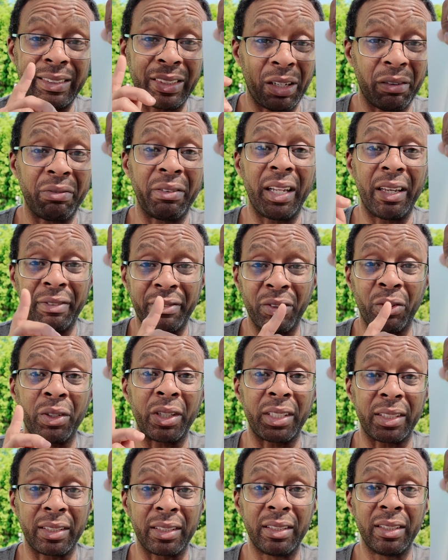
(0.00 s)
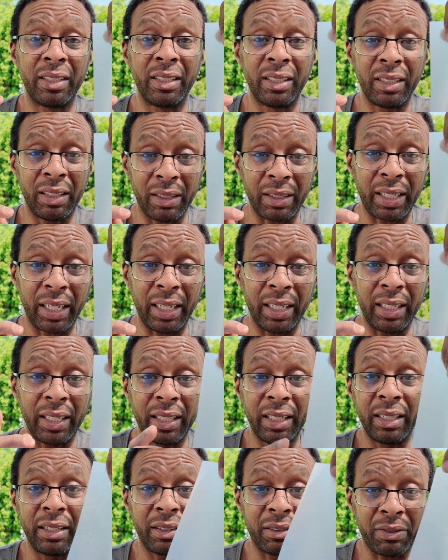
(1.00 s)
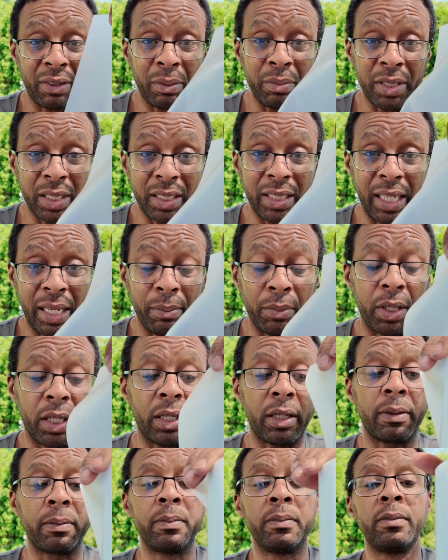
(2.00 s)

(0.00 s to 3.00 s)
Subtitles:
stuff left on it. Okay, from this damn thing.